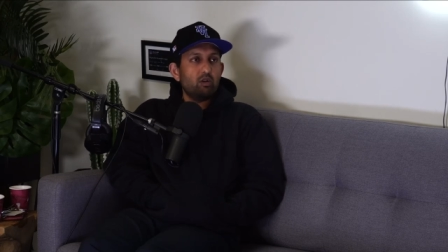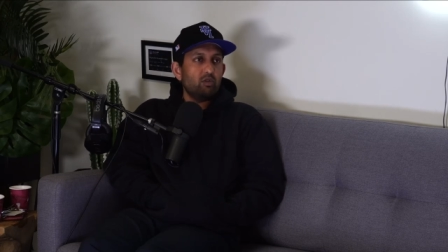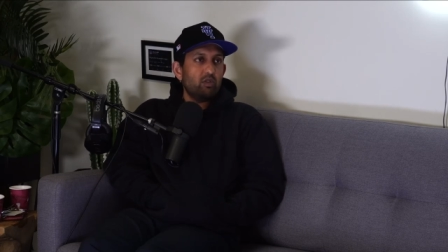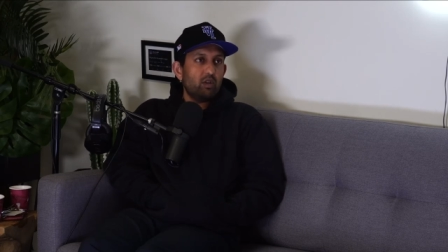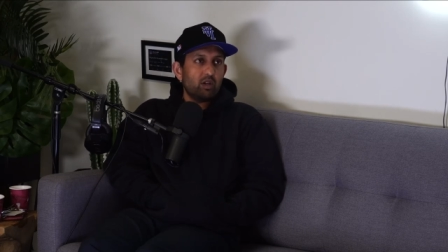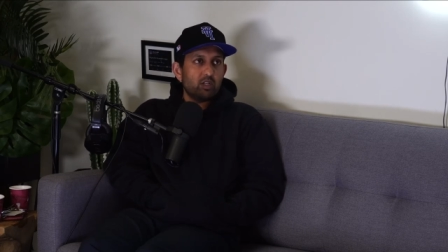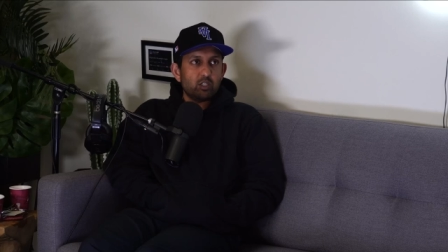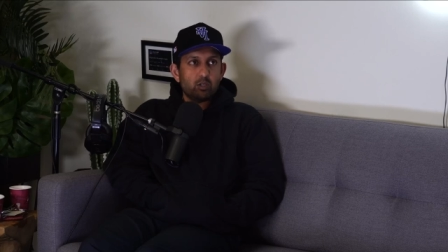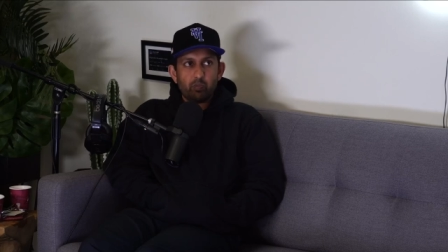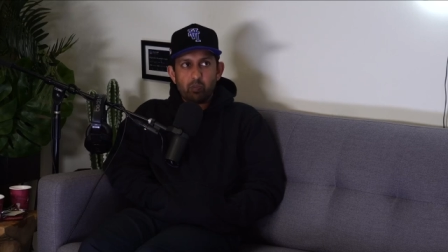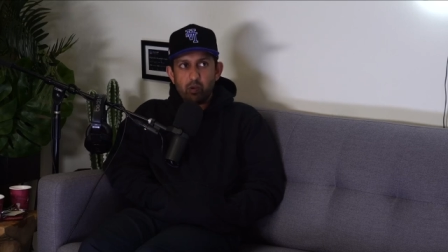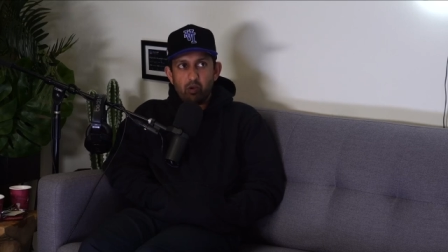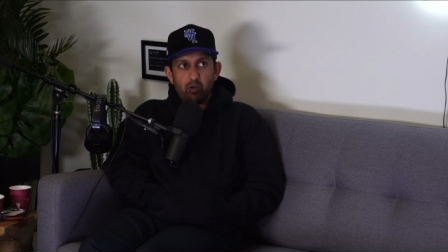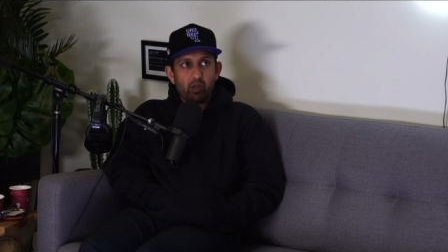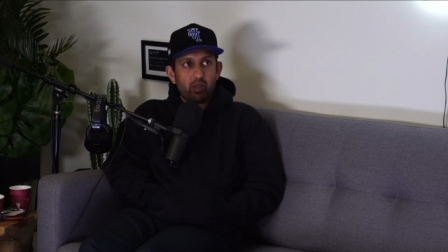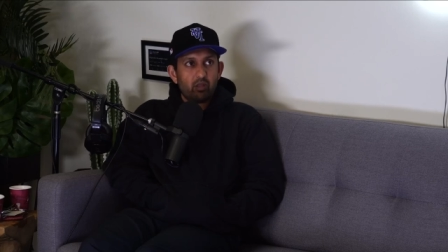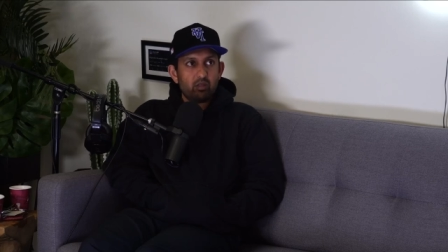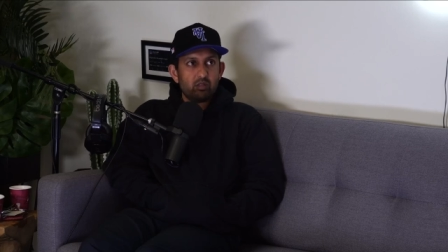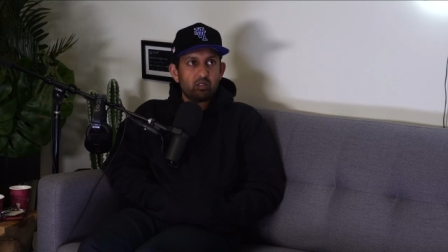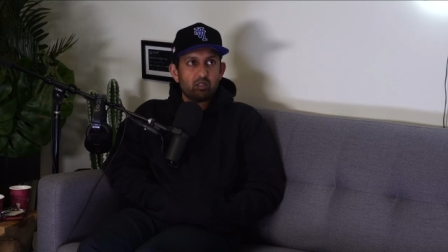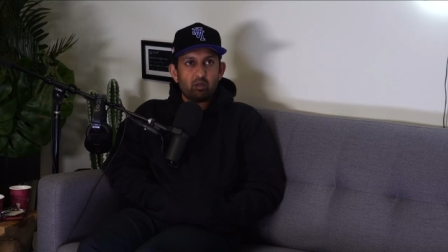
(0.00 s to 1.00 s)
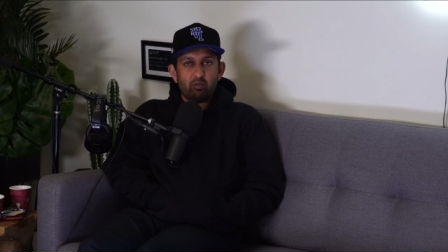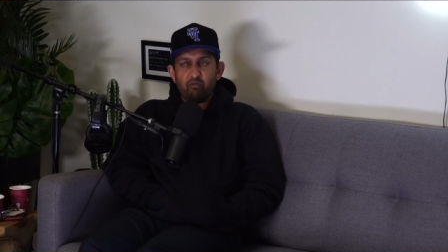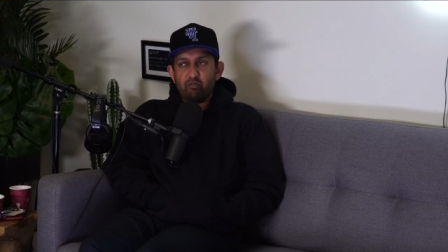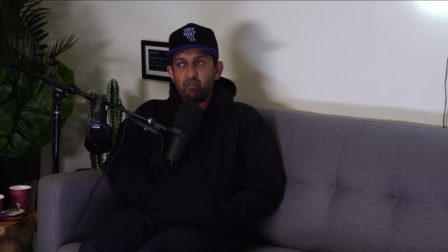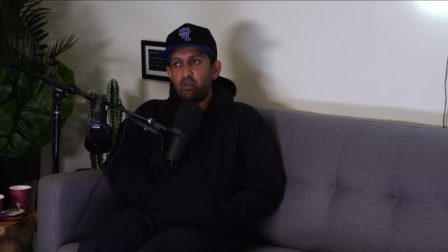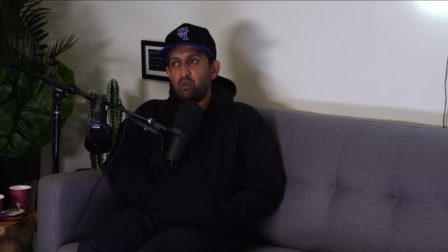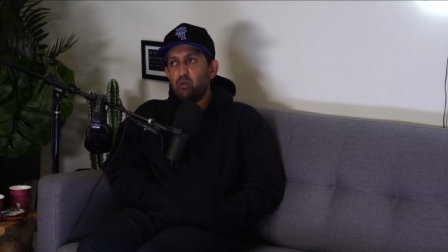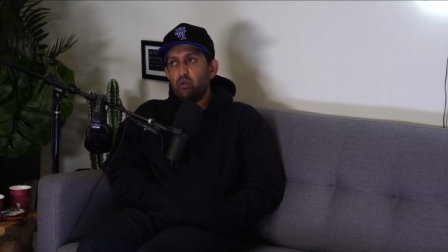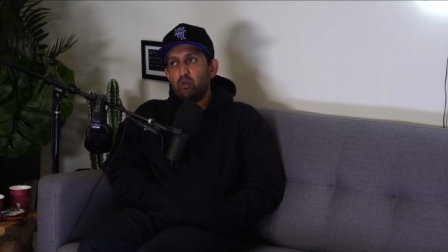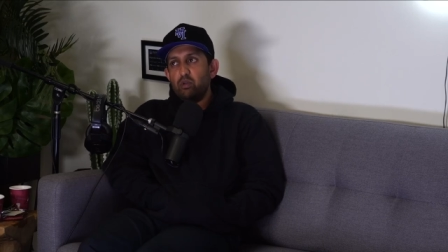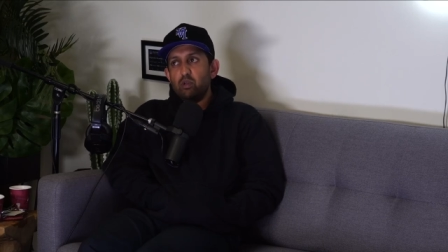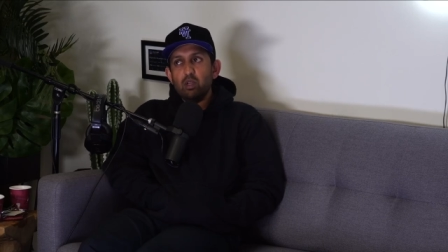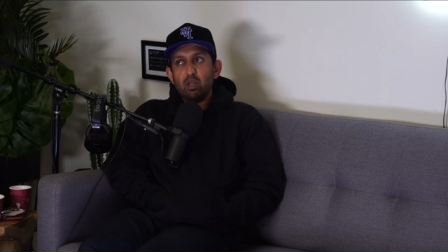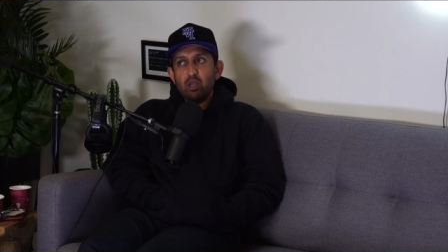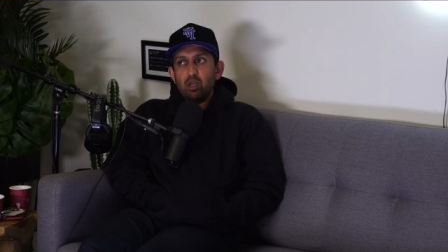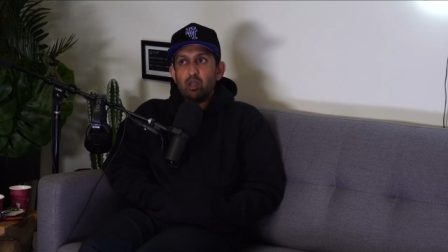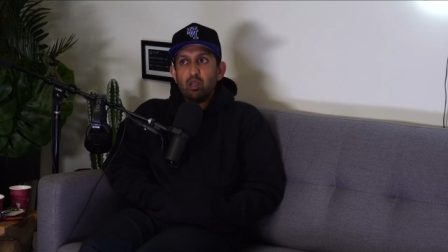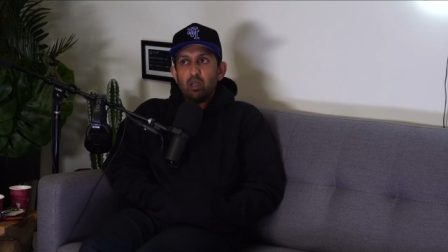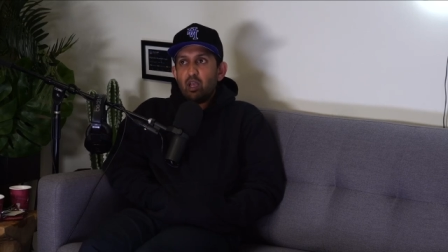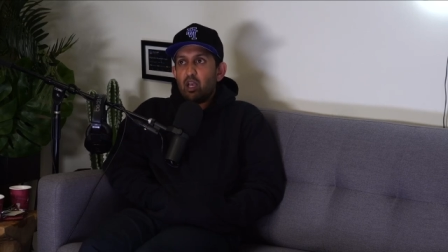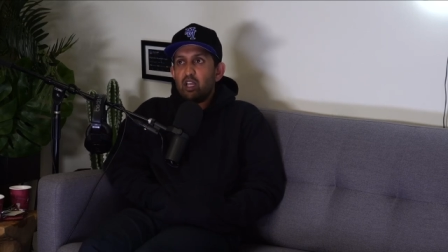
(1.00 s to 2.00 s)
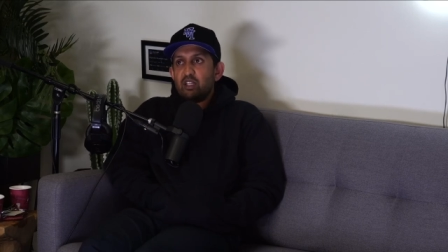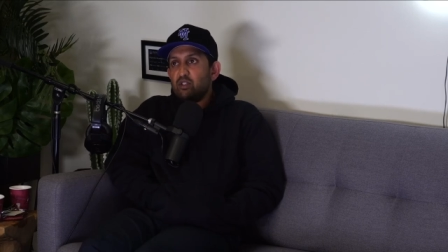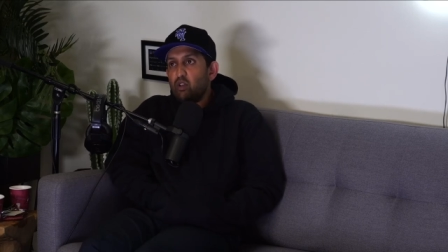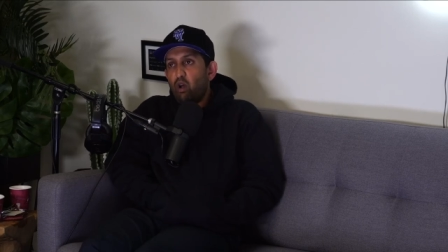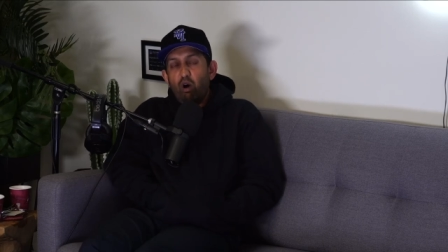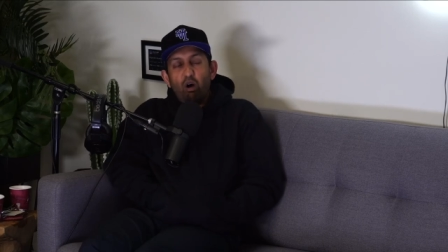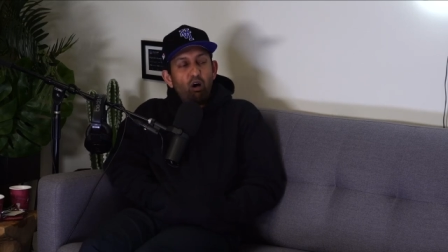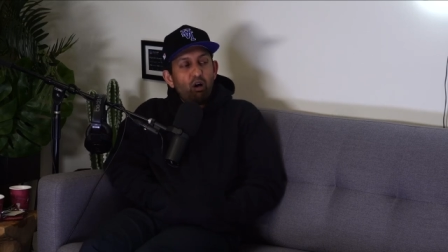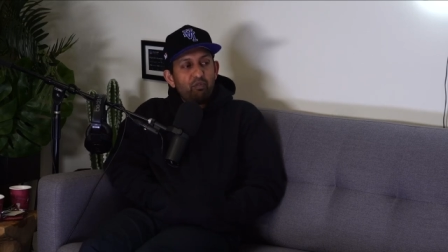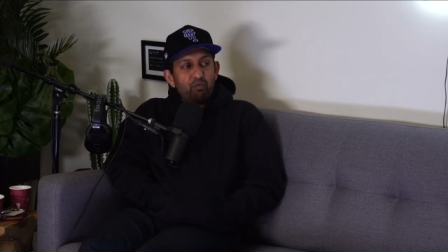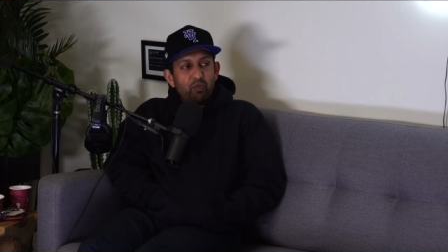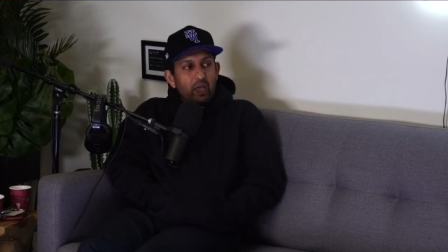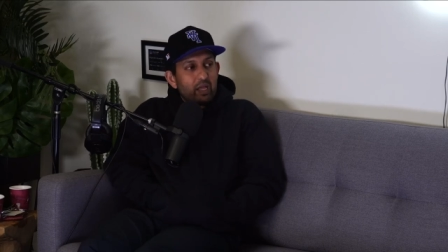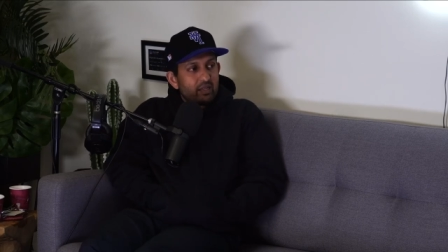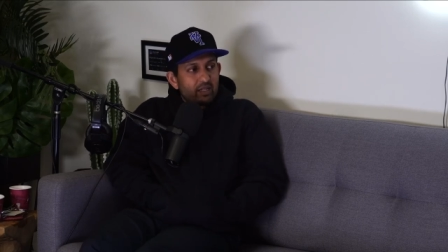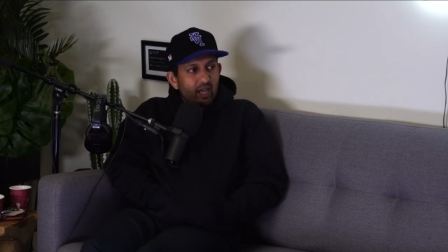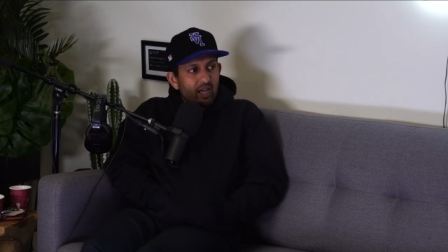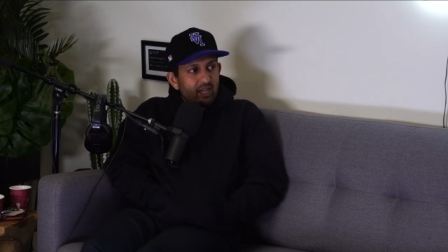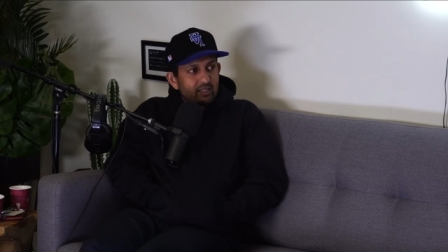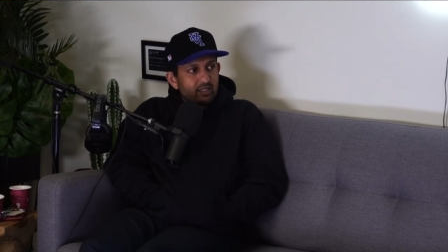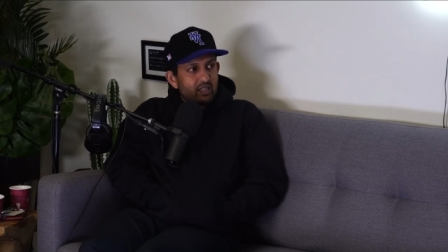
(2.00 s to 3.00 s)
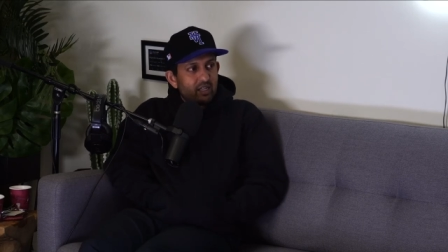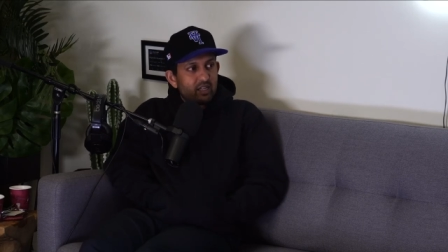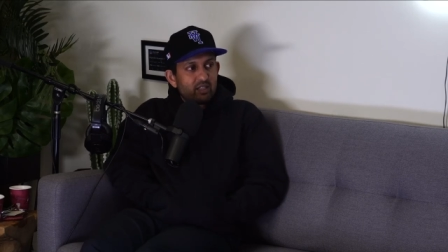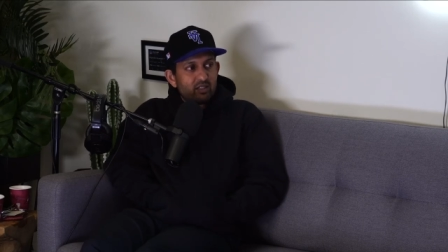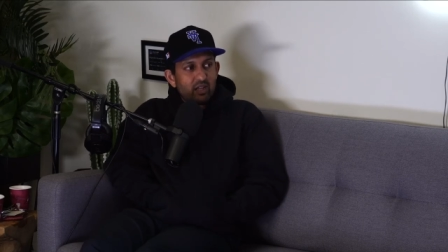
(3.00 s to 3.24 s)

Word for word: the experience, the food, it's all fantastic.